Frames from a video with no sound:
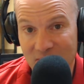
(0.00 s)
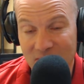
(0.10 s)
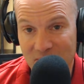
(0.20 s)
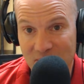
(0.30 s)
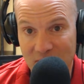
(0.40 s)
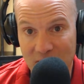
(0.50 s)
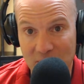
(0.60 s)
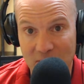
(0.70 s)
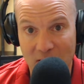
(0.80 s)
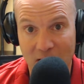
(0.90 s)

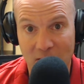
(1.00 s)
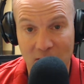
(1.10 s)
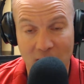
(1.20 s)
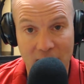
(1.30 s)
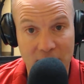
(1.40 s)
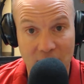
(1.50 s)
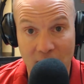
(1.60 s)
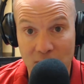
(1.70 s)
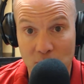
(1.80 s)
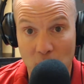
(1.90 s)
skiing behind our lines, and
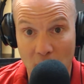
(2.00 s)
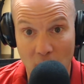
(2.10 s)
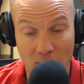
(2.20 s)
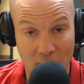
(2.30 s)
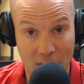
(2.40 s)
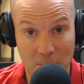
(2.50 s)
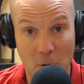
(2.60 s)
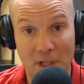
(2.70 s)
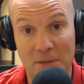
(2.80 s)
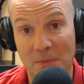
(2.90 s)
I swung over, and I
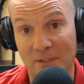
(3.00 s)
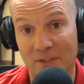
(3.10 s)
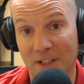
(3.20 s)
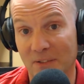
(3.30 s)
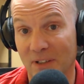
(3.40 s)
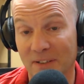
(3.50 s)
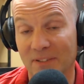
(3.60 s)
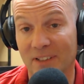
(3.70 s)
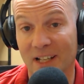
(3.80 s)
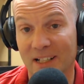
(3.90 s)
pointed my freaking
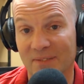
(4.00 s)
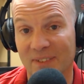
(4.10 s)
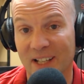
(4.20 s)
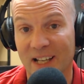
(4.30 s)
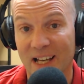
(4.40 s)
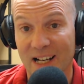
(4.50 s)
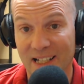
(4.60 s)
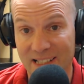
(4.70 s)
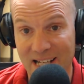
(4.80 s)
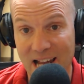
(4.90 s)
rifle at them,
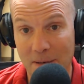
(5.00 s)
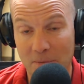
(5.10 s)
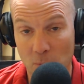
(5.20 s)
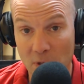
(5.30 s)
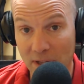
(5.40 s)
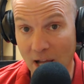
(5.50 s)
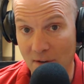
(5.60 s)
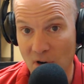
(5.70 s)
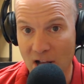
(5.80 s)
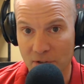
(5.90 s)
and with
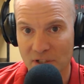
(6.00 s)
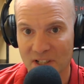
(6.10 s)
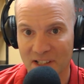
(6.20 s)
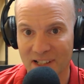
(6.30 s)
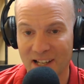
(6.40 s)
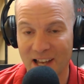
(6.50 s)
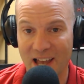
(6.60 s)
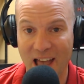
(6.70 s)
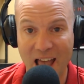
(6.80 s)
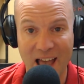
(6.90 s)
live rounds.
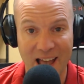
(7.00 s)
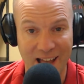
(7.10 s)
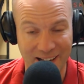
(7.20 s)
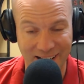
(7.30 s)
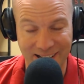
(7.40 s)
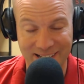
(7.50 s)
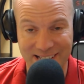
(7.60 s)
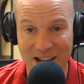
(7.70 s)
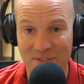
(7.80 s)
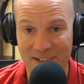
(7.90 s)
And I
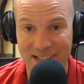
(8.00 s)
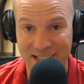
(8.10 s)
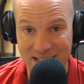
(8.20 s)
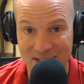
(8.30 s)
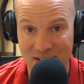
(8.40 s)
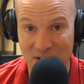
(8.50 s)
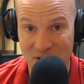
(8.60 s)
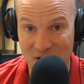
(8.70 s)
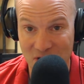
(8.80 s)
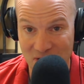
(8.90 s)
definitely
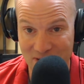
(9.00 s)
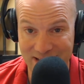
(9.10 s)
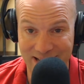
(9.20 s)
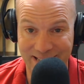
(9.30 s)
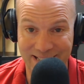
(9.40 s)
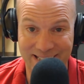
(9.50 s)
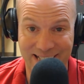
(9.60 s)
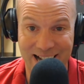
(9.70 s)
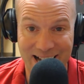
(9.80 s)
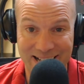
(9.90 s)
considered shooting at these
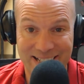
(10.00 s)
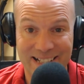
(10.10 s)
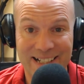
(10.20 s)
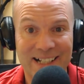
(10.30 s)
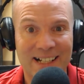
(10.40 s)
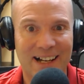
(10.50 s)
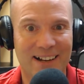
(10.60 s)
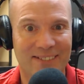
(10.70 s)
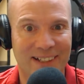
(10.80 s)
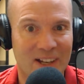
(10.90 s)
guys.
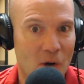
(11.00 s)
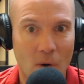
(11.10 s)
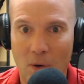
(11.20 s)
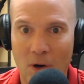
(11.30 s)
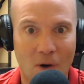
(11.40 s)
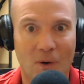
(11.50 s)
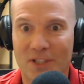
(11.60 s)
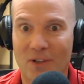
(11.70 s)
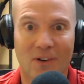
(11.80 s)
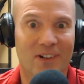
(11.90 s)
I'm like, oh,
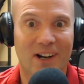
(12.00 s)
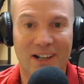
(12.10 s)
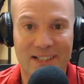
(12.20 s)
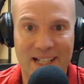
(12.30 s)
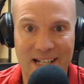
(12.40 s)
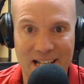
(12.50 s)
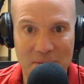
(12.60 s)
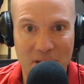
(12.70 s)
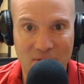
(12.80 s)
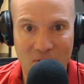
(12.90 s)
what's going on? Is that
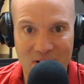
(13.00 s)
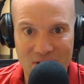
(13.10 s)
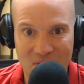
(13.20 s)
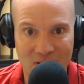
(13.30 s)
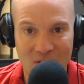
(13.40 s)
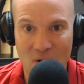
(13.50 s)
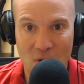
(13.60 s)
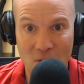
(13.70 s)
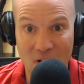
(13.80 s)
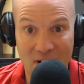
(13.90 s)
enemy force?
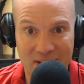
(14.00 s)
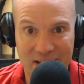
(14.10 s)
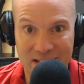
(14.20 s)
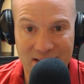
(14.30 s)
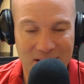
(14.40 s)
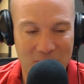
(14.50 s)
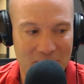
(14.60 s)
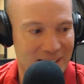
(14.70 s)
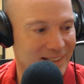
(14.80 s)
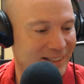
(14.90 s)
Who are these?
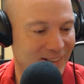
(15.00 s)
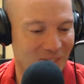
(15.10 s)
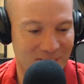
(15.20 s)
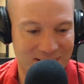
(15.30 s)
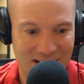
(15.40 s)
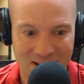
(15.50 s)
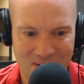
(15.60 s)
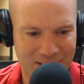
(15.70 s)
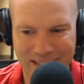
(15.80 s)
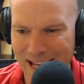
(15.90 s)
Like, what
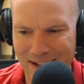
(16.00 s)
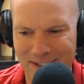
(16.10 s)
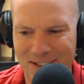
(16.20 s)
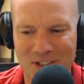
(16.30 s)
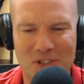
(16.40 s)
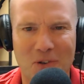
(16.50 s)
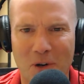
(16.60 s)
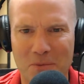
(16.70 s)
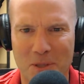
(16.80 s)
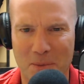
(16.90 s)
the hell? They're
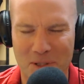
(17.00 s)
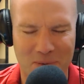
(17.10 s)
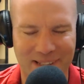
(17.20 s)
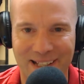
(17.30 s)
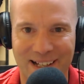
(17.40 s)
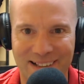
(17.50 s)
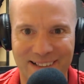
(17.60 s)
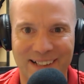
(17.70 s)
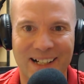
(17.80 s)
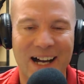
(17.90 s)
stormtroopers. What the
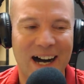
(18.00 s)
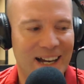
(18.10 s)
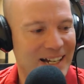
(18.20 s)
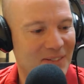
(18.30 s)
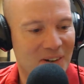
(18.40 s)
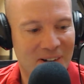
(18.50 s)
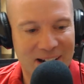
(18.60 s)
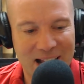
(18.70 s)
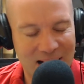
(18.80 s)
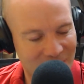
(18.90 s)
hell? I
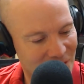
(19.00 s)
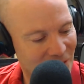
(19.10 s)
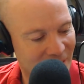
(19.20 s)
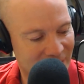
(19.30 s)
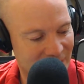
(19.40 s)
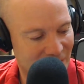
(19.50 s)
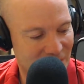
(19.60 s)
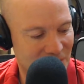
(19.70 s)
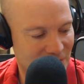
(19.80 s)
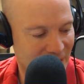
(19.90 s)
never, ever thought that a
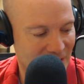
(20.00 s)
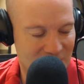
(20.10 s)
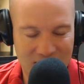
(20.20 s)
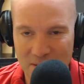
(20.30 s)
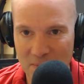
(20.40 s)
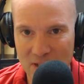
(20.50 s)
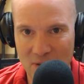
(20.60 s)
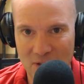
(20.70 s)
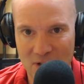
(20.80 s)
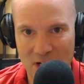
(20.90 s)
hallucination could be
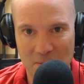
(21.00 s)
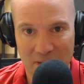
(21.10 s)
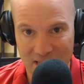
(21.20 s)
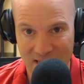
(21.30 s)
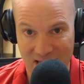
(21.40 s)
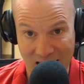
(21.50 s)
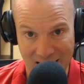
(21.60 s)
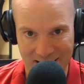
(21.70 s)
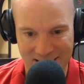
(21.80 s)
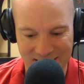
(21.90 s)
so incredibly
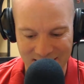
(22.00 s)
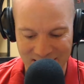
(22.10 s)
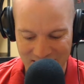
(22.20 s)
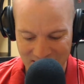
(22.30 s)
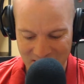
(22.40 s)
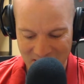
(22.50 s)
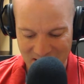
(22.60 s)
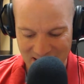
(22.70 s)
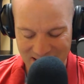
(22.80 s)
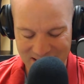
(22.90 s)
intense.
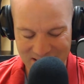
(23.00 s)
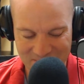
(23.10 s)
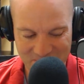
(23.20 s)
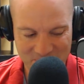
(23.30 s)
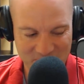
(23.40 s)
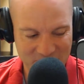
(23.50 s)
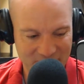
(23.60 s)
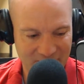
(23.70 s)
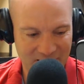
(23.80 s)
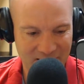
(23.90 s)

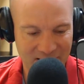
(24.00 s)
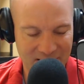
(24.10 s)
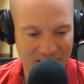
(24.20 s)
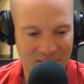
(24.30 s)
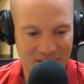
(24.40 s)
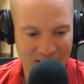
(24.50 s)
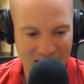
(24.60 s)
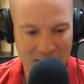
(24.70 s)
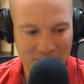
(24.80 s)
Another guy